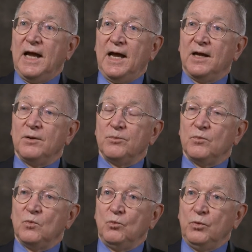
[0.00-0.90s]
And
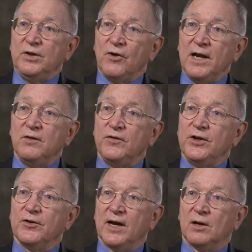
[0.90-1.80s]
we tried to
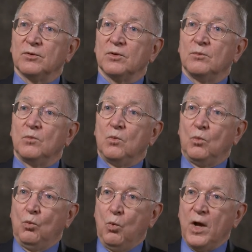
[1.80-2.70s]
figure out
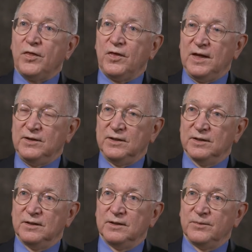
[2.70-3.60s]
what they
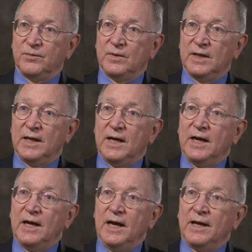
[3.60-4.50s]
did.
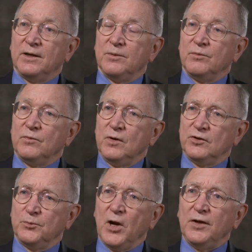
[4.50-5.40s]
And the
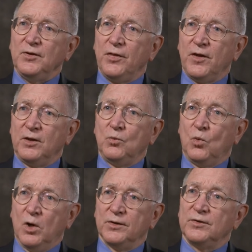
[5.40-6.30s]
surprising thing
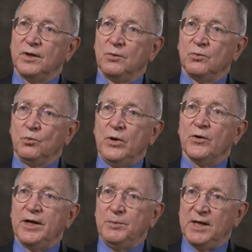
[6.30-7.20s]
was that we
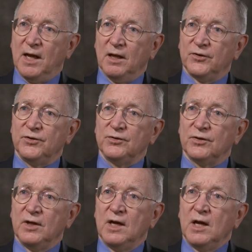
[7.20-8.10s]
were immunologists,
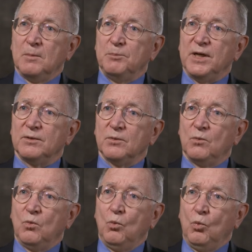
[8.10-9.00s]
but
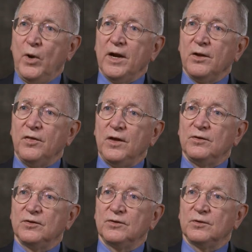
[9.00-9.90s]
where
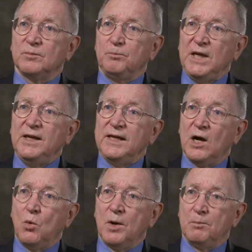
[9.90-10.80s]
this
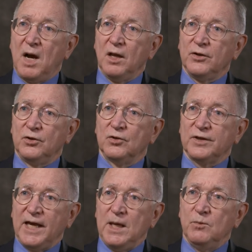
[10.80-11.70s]
PD-L1 molecule
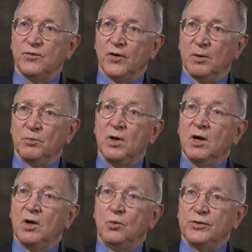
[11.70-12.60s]
came from
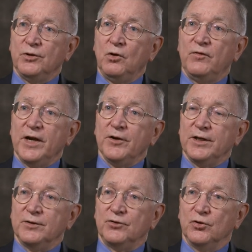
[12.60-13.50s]
was an
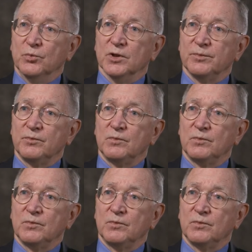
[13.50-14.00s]
ovarian tumor.